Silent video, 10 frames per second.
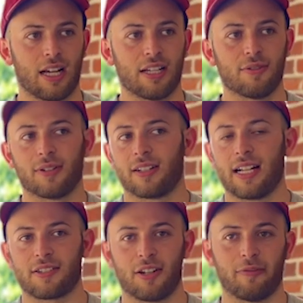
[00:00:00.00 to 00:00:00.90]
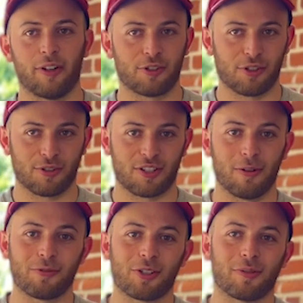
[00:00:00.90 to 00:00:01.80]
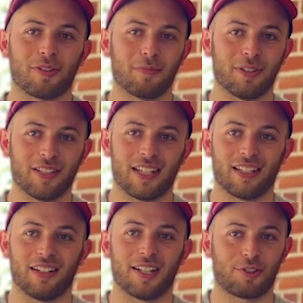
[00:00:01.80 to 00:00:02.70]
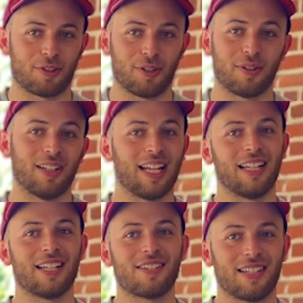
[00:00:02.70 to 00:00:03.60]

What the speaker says: do a class called functional sculpture where they're building electric ukuleles,